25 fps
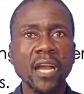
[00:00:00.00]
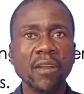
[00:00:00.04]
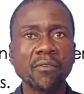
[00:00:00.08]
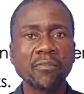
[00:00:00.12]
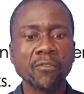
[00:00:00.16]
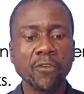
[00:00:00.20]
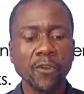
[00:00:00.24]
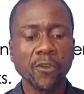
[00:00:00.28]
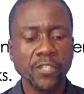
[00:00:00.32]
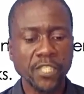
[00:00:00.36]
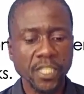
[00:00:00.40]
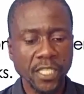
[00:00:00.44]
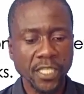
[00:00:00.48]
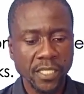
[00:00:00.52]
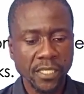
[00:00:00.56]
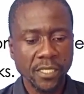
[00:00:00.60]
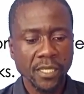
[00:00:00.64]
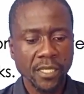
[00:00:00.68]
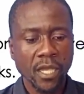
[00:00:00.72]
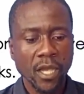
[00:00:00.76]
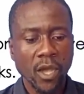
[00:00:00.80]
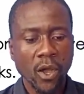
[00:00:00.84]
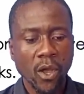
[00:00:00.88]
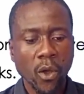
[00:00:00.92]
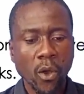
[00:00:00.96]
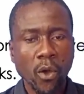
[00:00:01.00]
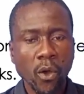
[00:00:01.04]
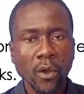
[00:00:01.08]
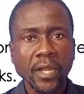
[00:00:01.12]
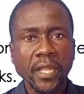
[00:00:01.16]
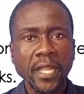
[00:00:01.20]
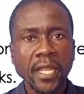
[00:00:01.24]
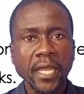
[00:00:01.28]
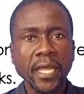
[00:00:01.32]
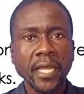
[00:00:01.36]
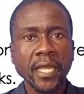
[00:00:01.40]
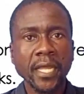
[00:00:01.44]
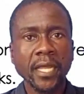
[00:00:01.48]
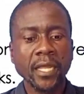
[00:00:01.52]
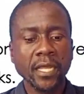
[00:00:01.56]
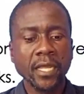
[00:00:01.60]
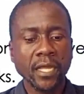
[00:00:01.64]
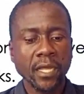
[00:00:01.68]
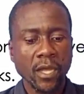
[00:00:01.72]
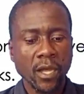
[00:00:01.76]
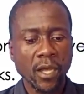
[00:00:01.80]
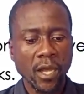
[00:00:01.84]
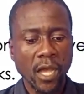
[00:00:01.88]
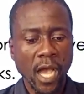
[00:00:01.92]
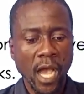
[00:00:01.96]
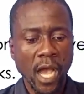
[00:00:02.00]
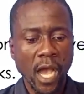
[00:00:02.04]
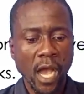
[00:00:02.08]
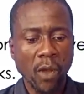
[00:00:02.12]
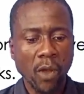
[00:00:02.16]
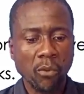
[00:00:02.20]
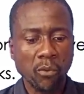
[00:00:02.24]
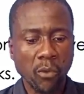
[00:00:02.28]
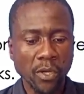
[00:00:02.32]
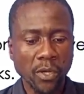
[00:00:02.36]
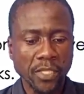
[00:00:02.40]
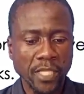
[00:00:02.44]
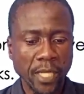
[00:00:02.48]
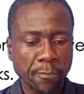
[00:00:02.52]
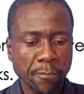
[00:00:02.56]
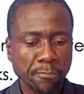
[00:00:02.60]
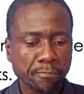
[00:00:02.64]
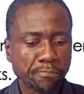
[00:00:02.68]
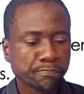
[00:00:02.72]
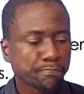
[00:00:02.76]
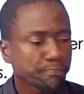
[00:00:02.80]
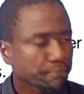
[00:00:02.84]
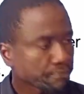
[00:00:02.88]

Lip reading: are floating on the water.